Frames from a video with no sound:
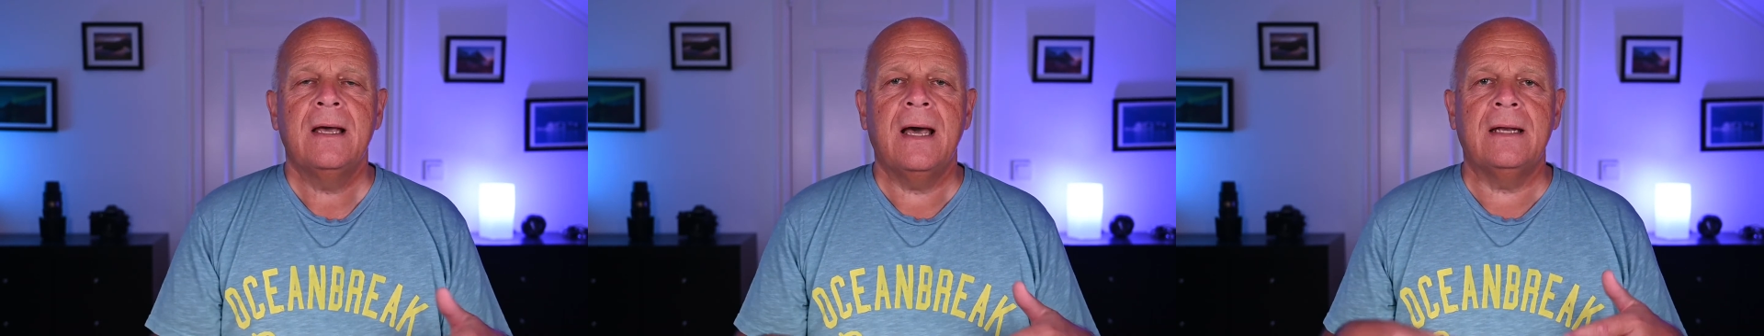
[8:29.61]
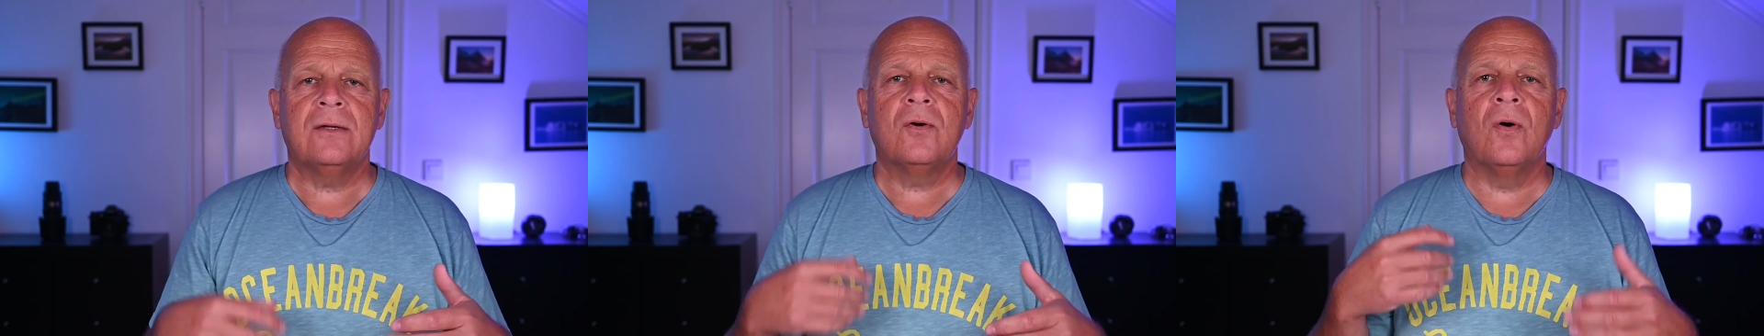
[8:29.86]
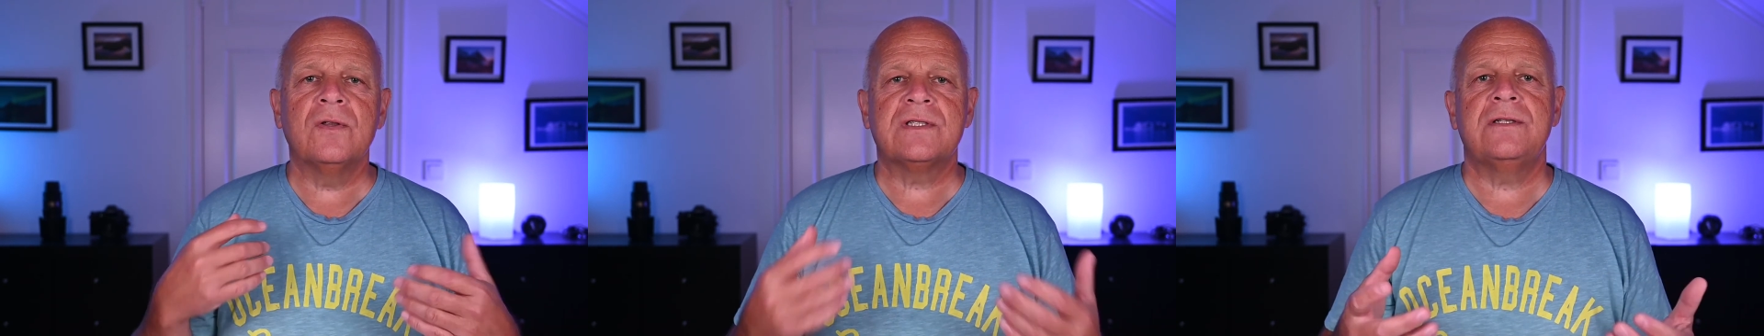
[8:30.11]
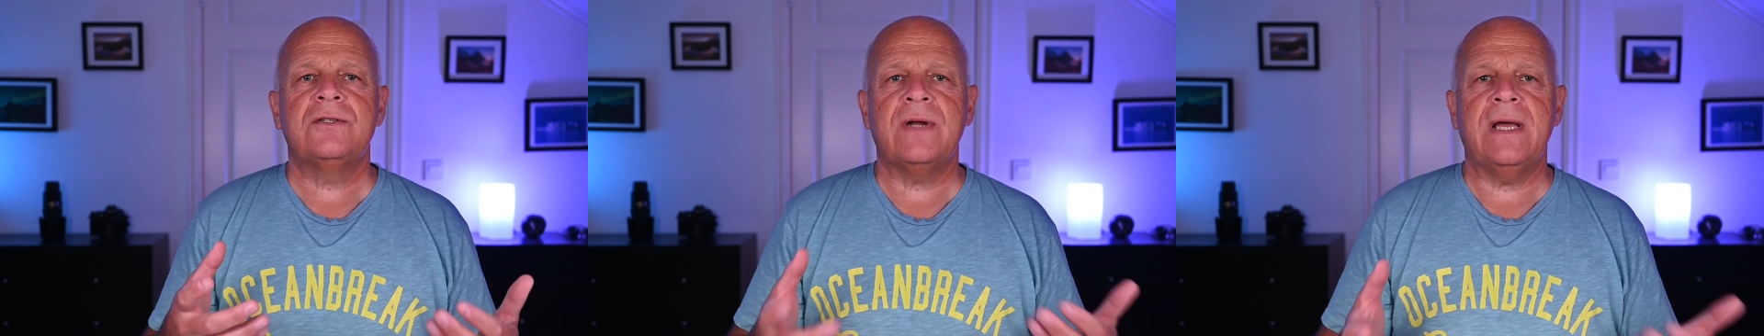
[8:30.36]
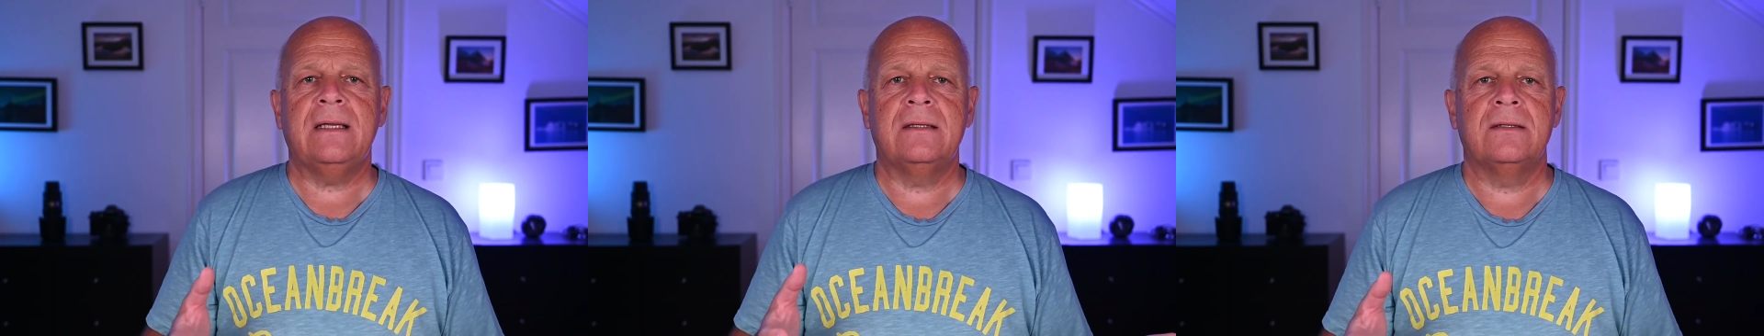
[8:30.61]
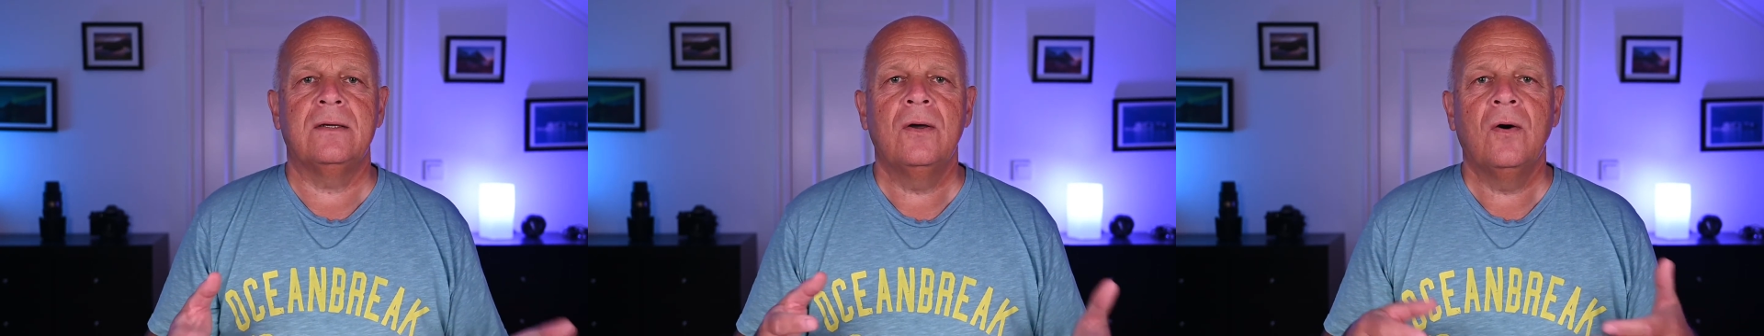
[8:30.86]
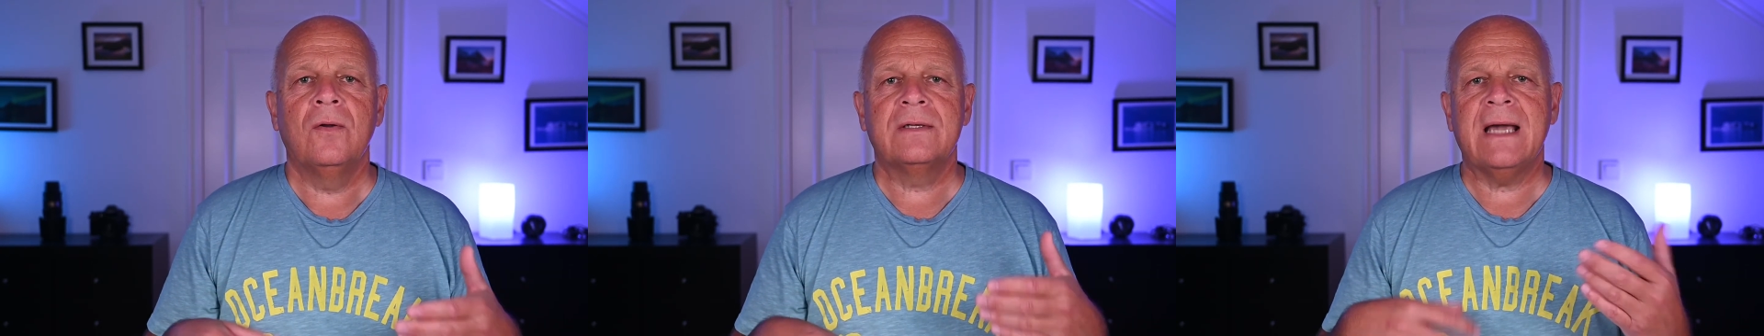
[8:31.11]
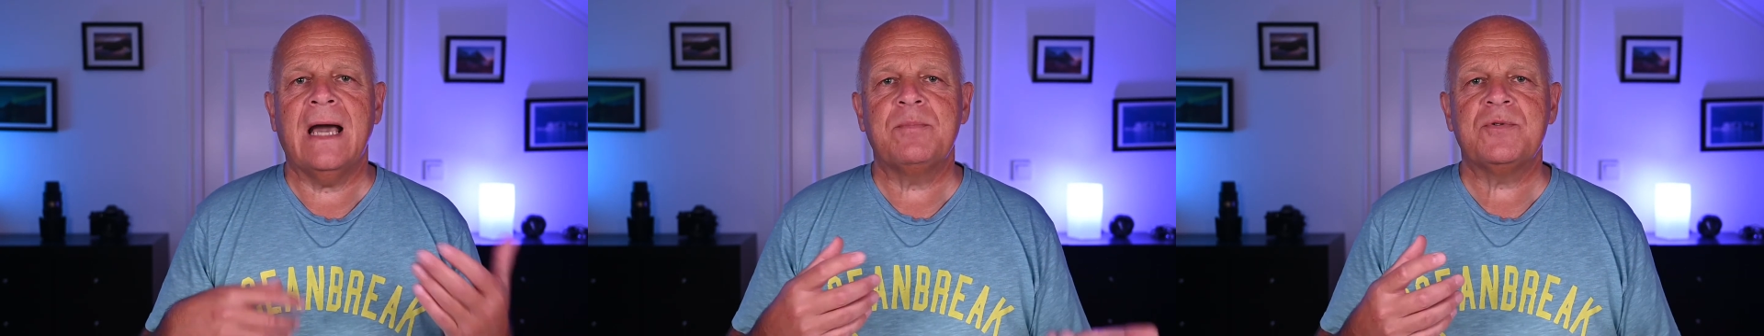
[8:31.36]
and concentrate on
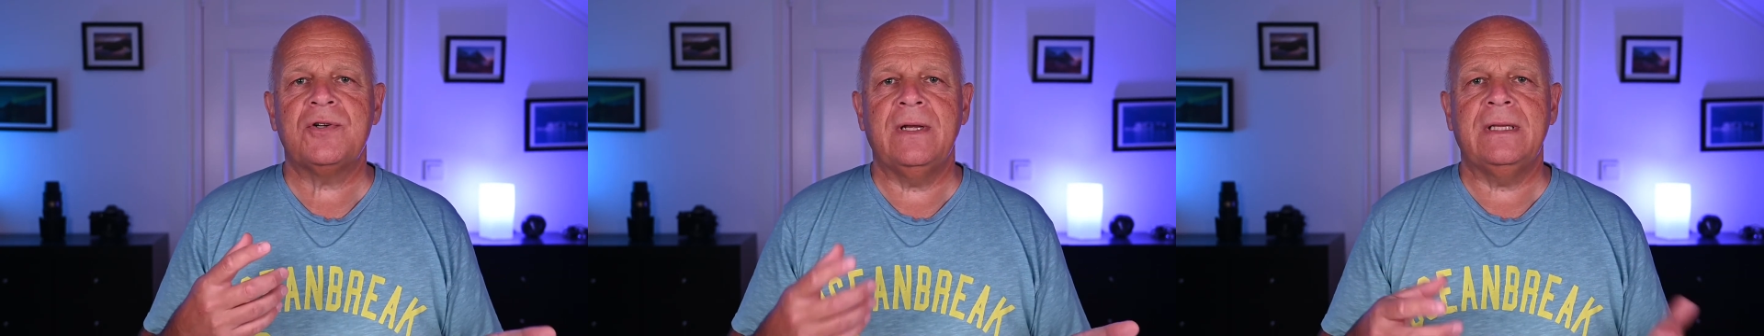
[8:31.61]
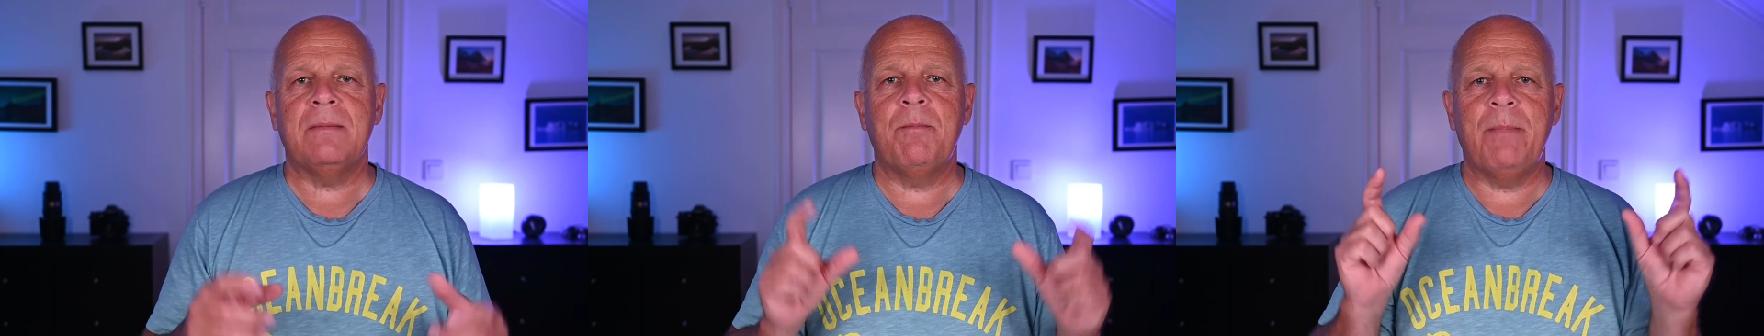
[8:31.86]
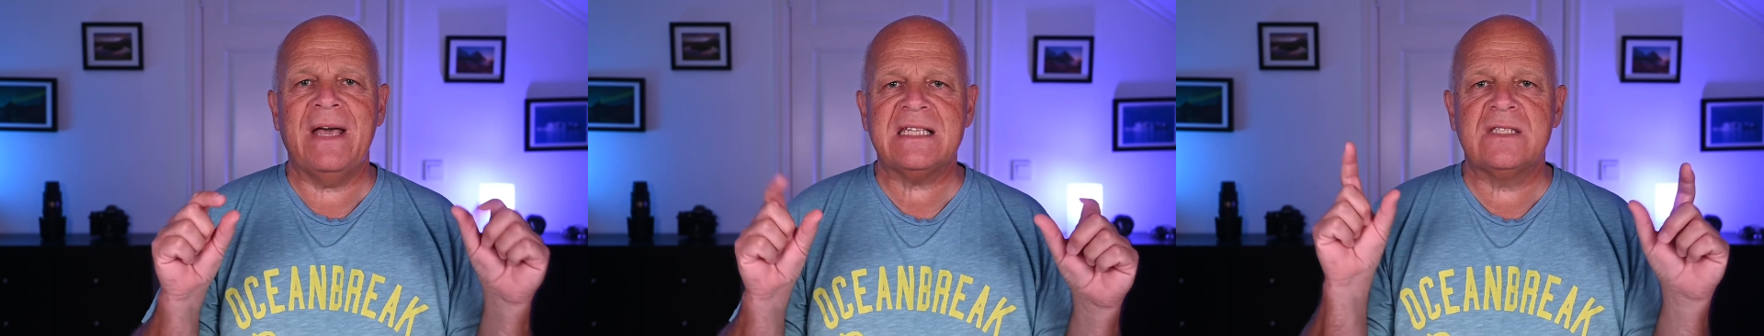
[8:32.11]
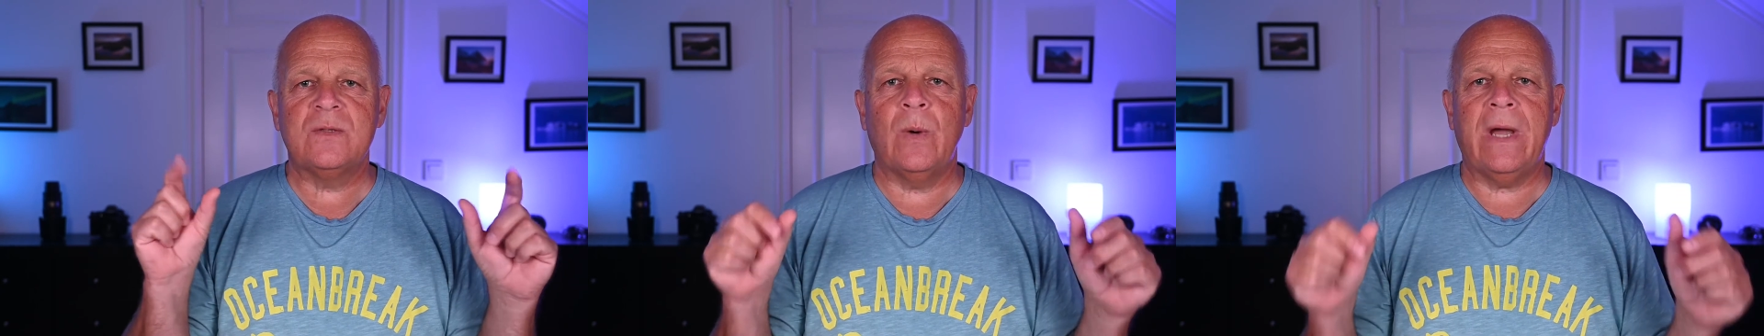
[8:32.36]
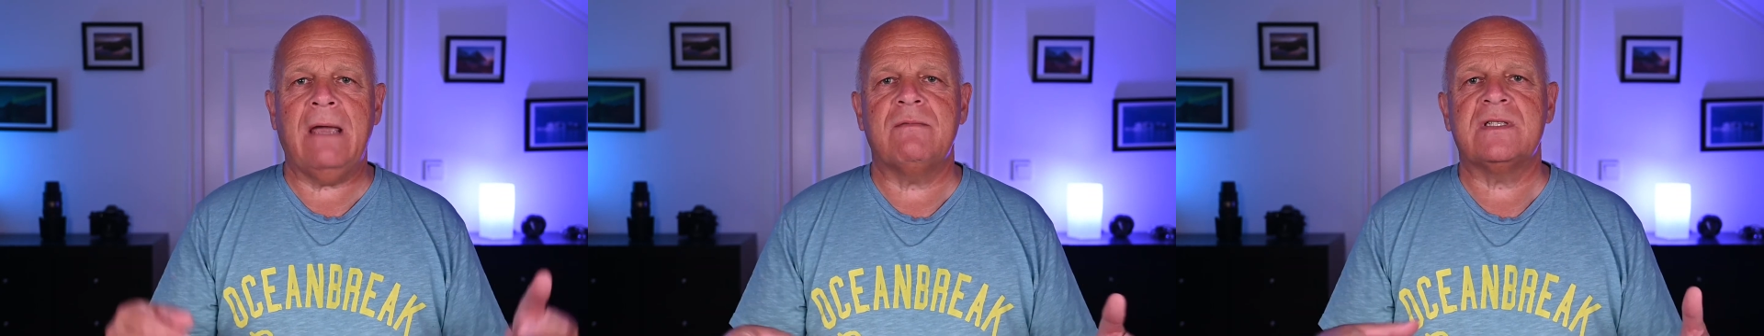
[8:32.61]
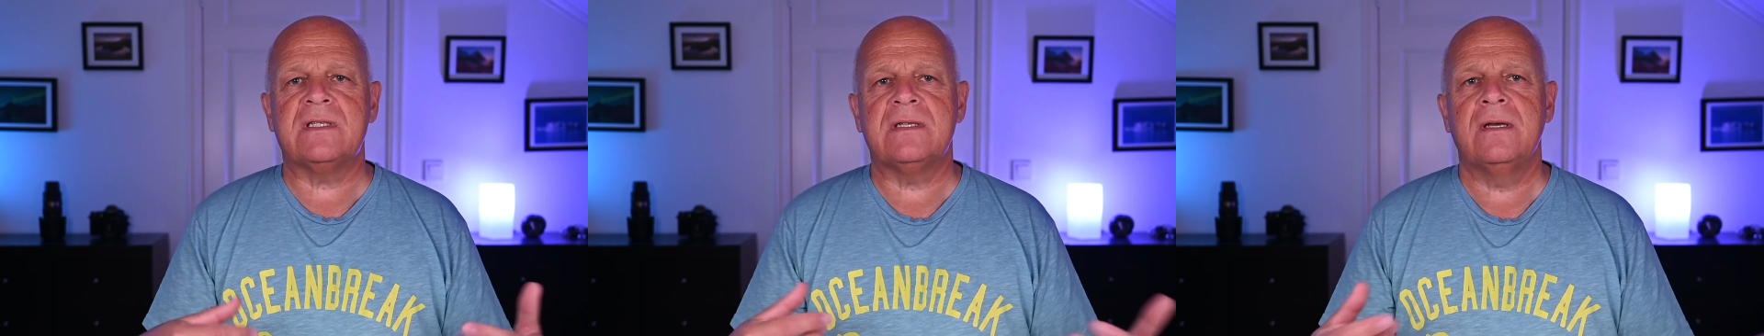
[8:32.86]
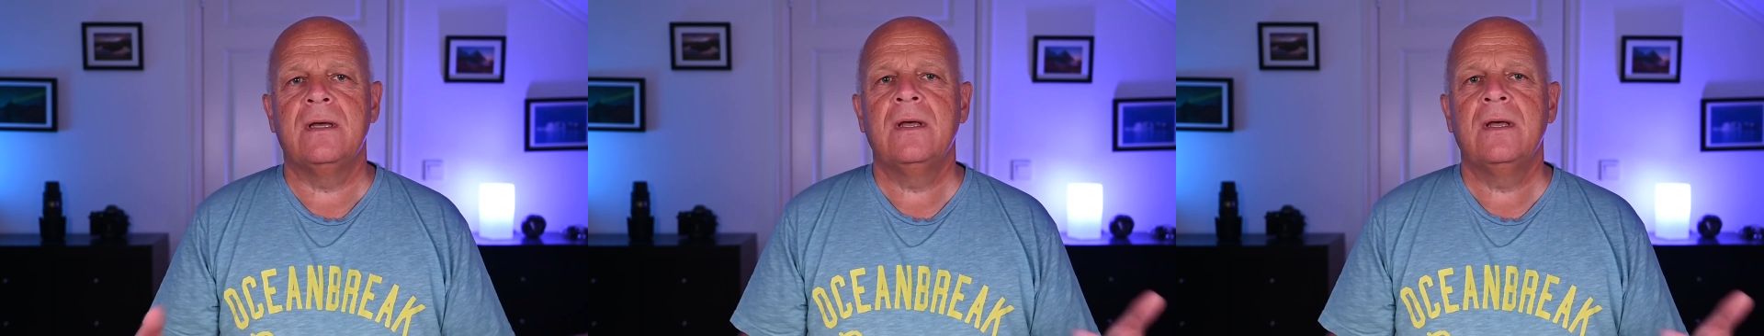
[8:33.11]
capturing the best waves